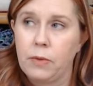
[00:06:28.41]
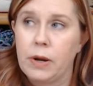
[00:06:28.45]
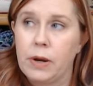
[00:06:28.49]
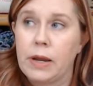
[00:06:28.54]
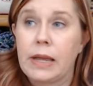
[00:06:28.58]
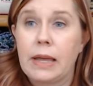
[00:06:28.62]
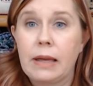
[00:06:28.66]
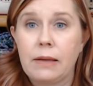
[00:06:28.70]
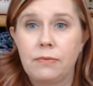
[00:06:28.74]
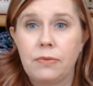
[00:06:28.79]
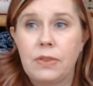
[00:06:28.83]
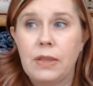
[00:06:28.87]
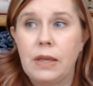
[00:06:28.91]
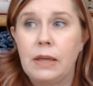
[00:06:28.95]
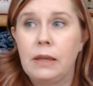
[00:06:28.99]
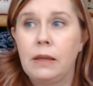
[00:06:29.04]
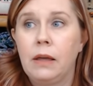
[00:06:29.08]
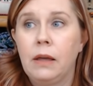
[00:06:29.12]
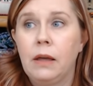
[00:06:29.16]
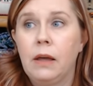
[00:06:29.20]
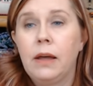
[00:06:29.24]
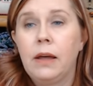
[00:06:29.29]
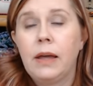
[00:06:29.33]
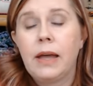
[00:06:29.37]
We'd get the
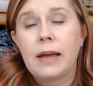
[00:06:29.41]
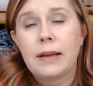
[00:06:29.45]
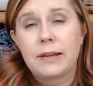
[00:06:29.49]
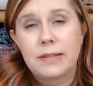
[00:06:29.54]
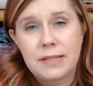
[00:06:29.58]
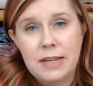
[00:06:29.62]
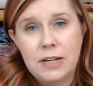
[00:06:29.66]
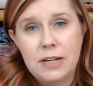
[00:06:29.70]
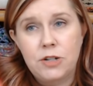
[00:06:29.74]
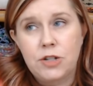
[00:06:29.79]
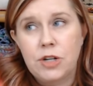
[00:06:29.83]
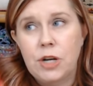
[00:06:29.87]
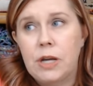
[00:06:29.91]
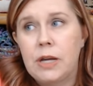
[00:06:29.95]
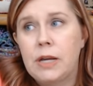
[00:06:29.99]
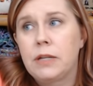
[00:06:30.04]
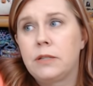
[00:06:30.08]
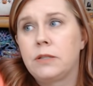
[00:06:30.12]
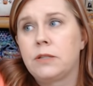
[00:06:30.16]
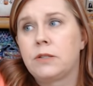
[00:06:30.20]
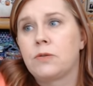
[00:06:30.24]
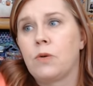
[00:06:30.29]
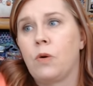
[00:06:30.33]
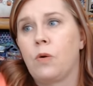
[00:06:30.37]
excisions